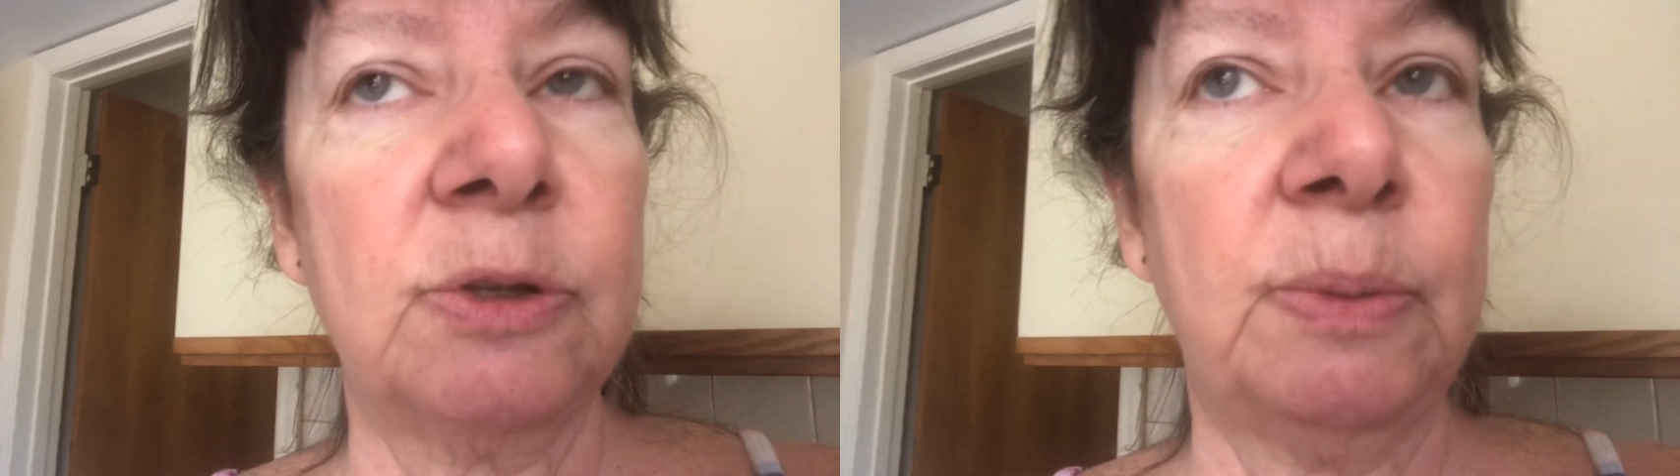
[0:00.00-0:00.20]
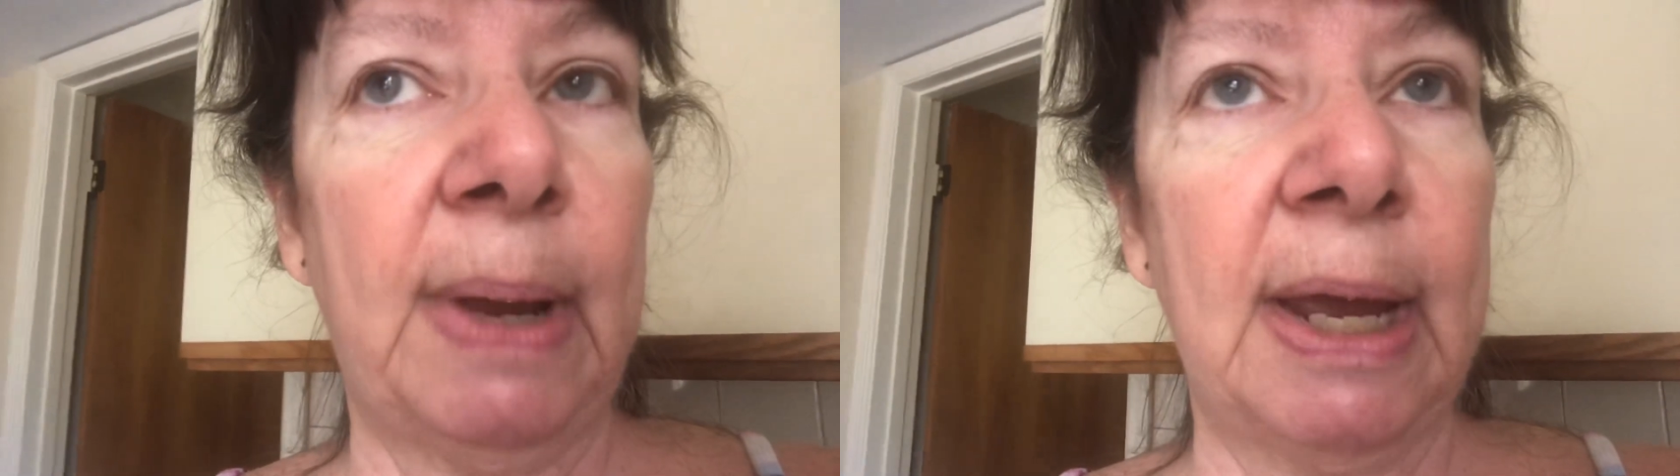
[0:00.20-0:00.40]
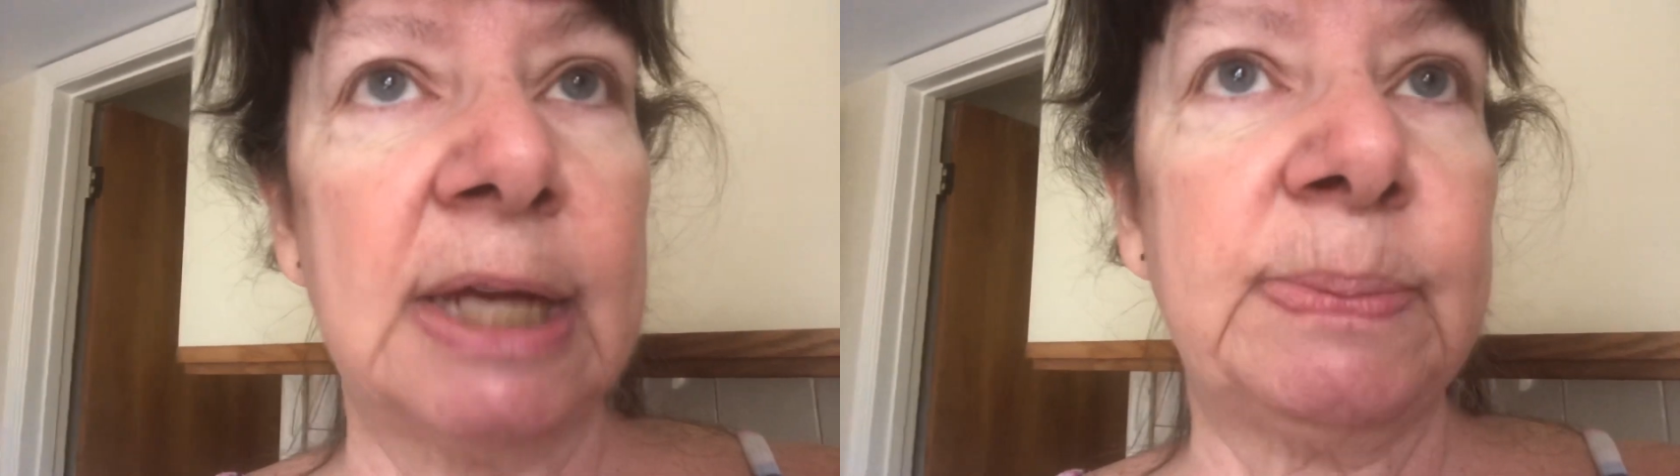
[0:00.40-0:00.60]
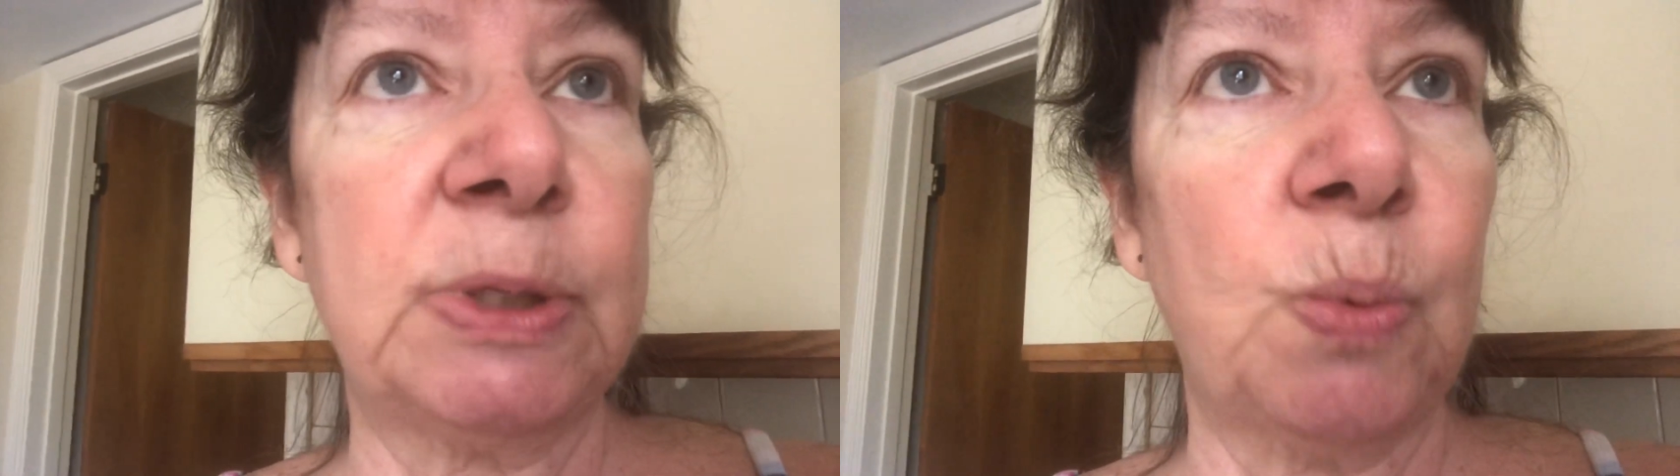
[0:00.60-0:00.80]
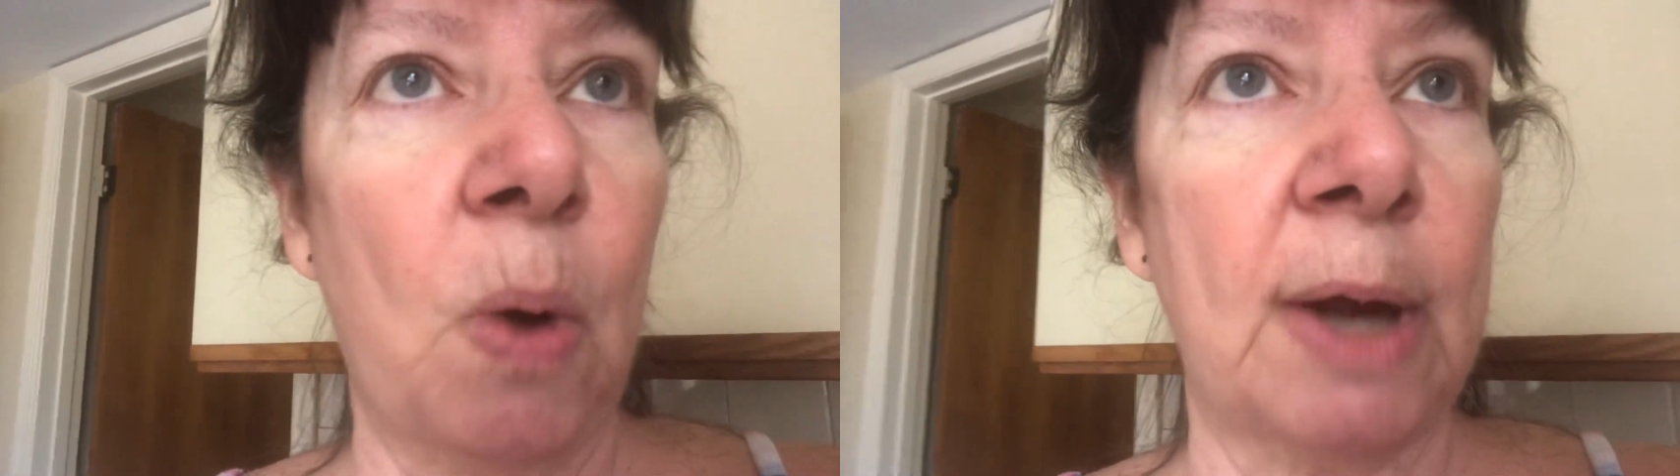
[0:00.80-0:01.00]
to my
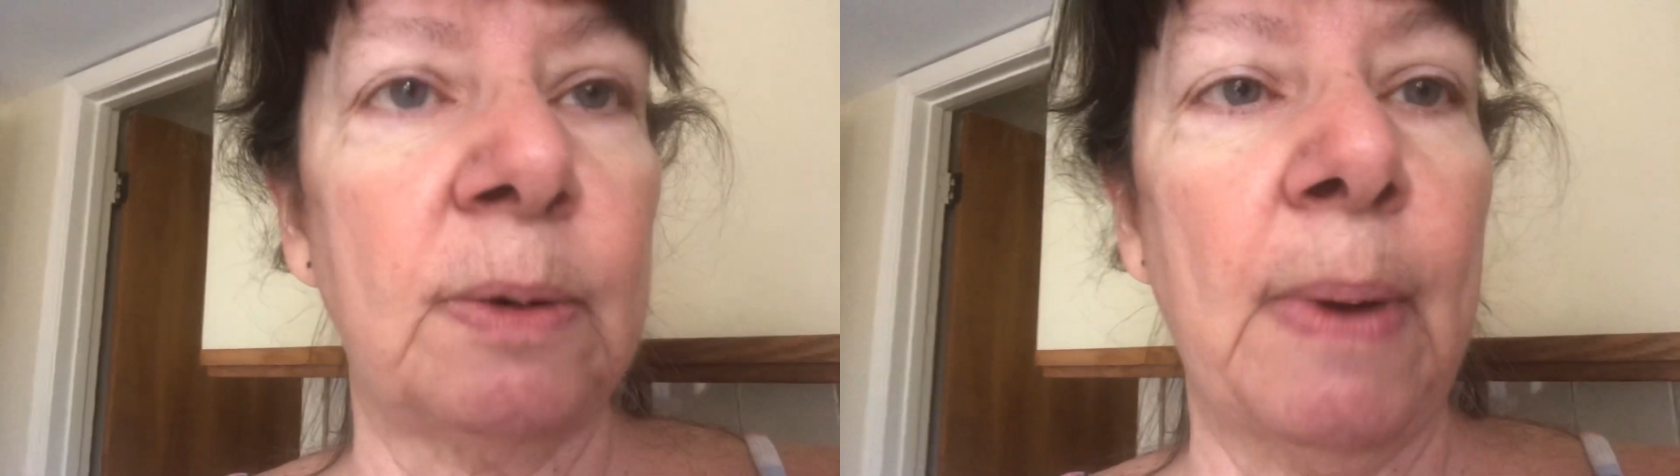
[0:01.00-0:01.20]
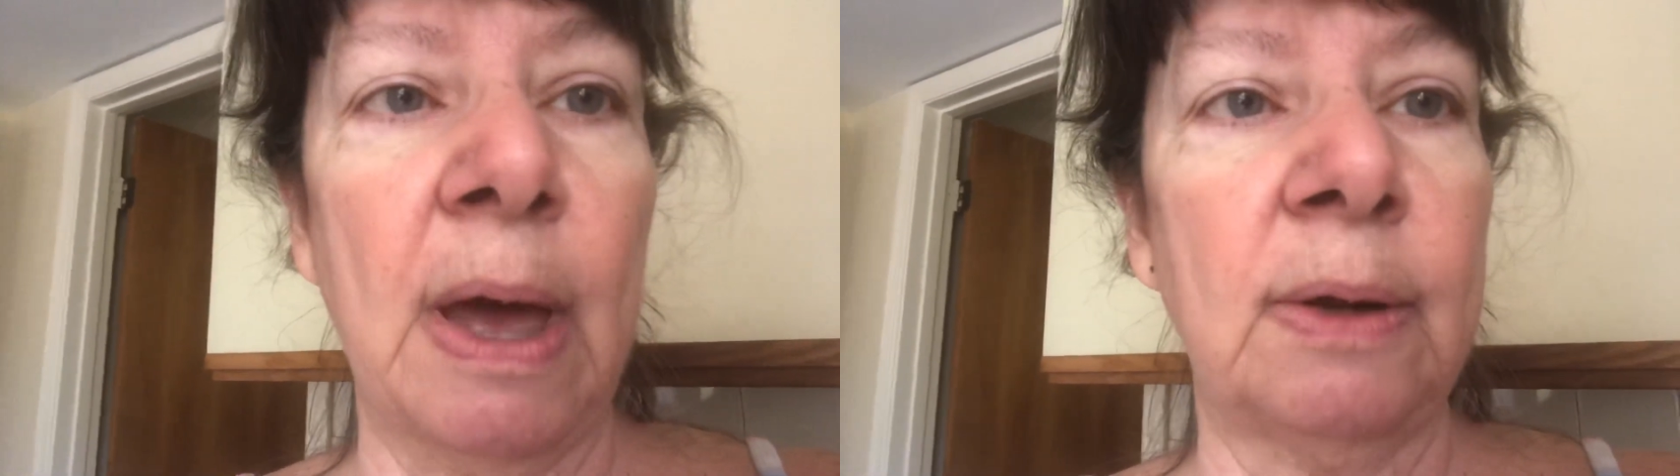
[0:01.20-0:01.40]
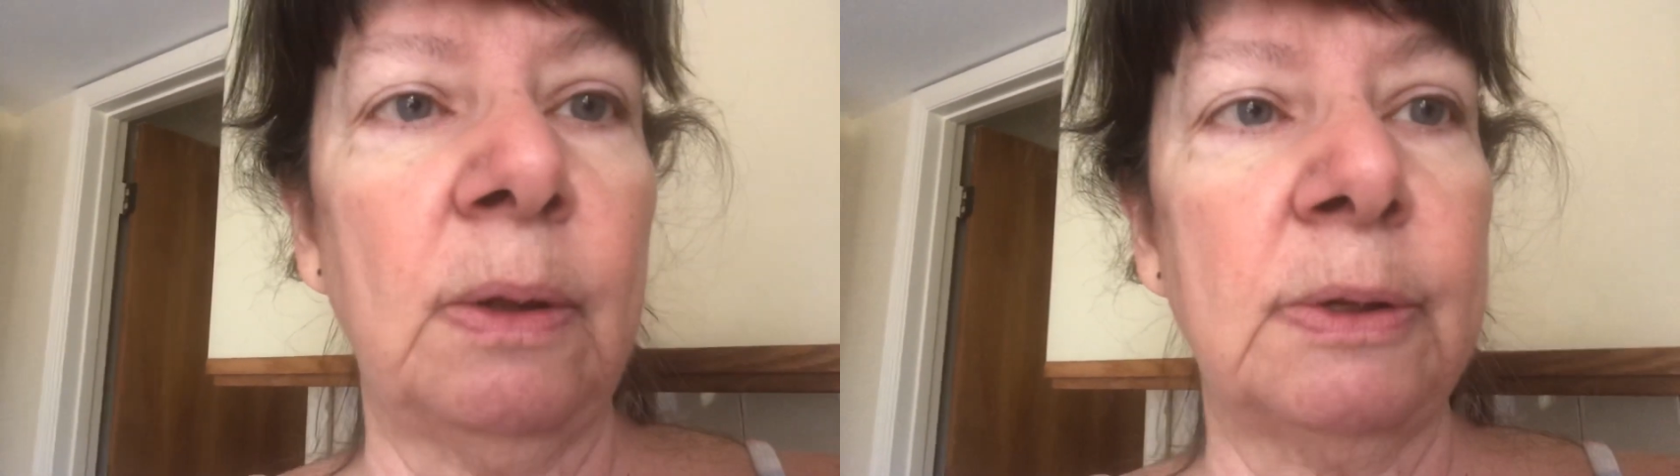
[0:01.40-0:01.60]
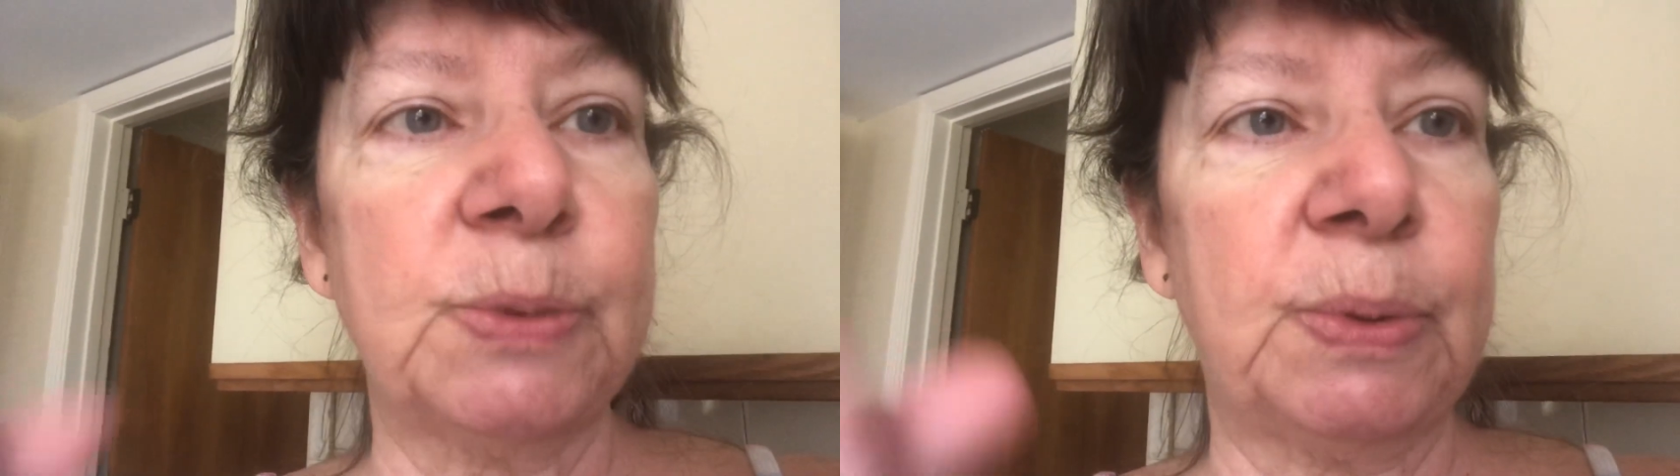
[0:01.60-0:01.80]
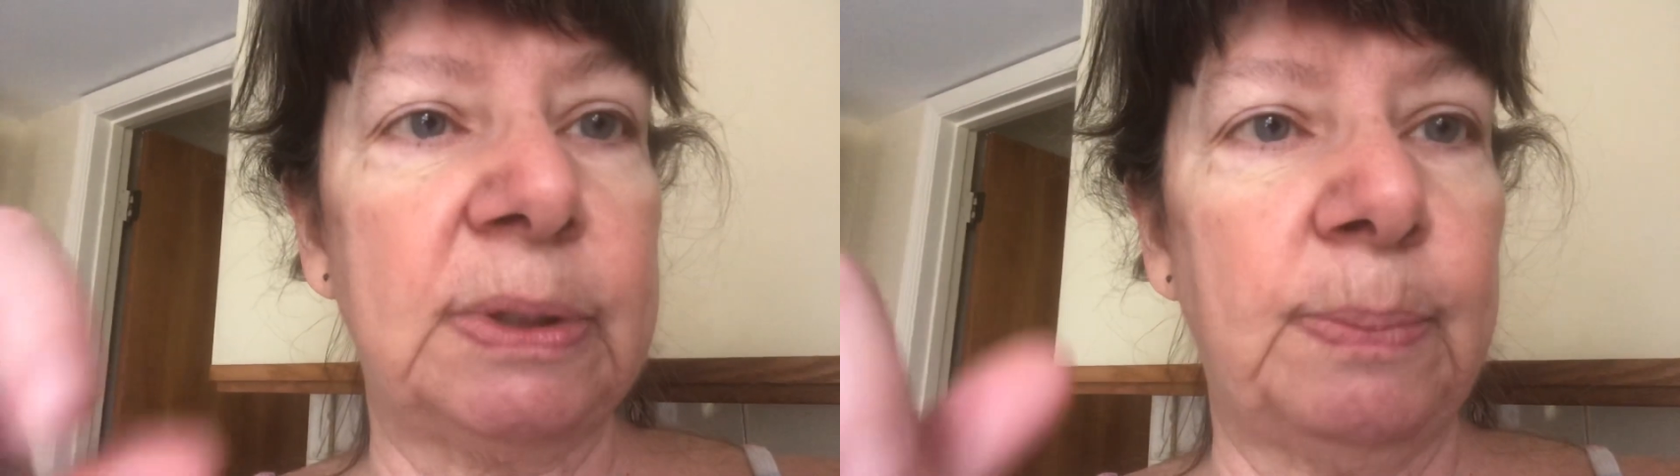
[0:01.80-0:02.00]
husband's water bottles
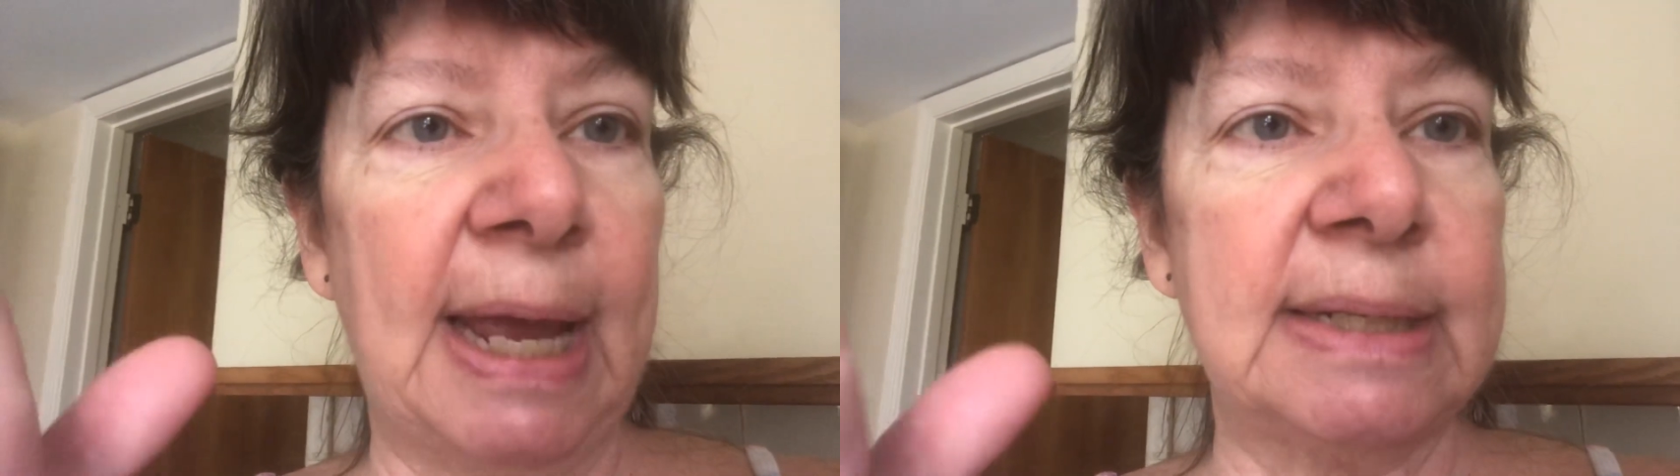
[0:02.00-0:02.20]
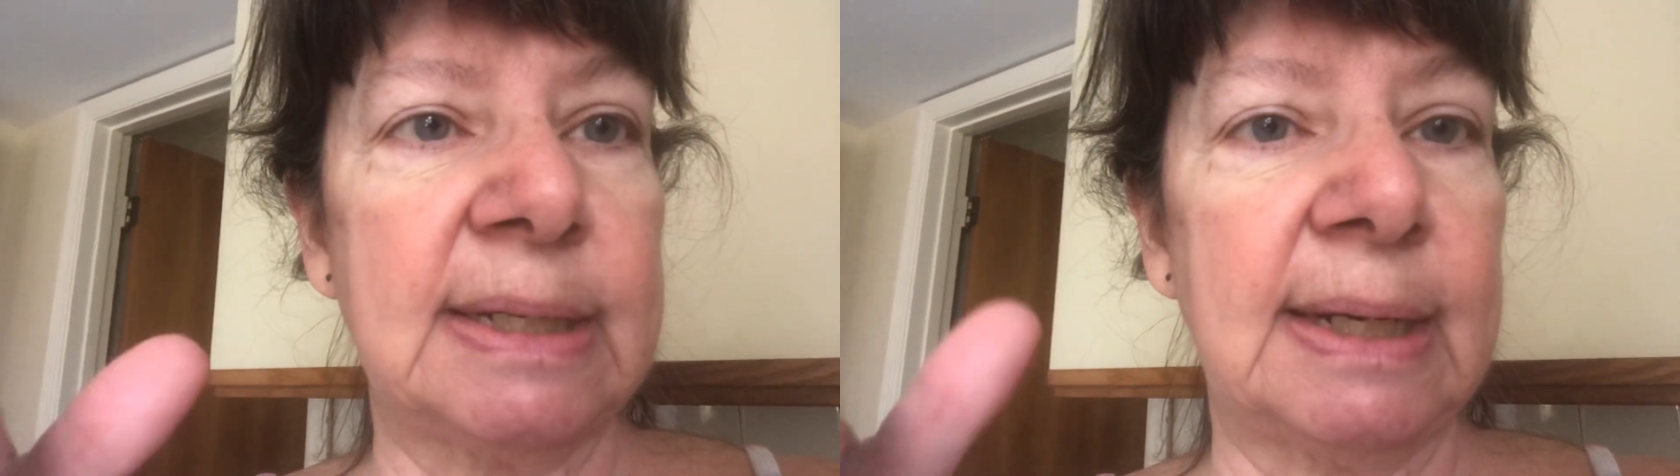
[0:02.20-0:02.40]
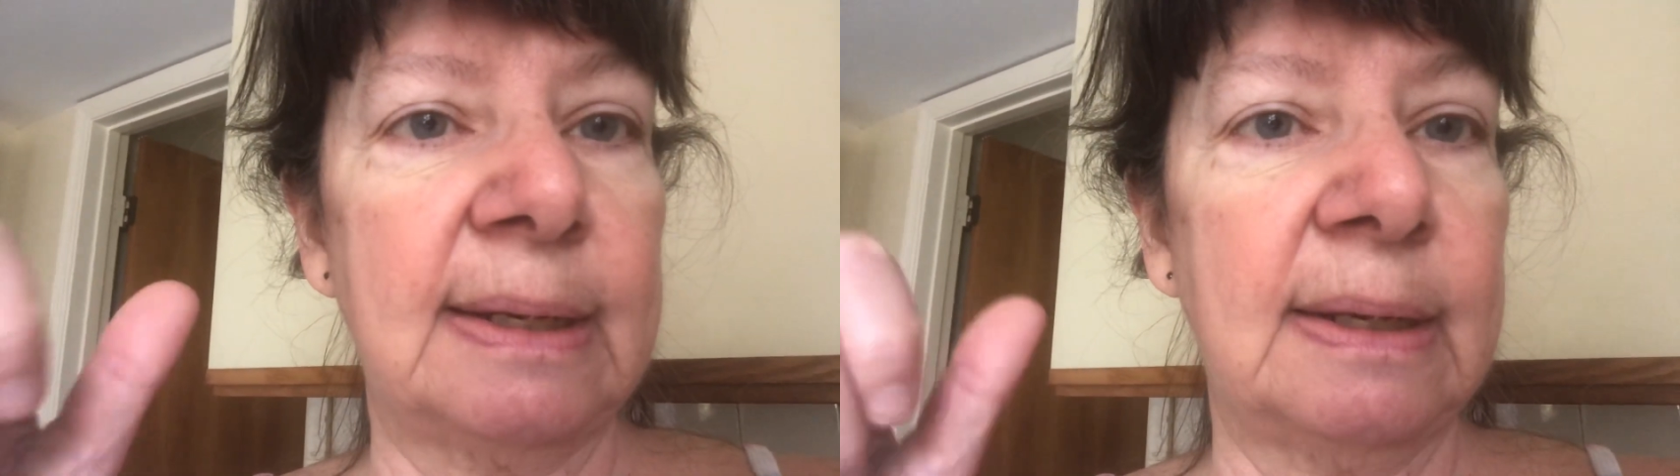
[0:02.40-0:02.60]
with the plastic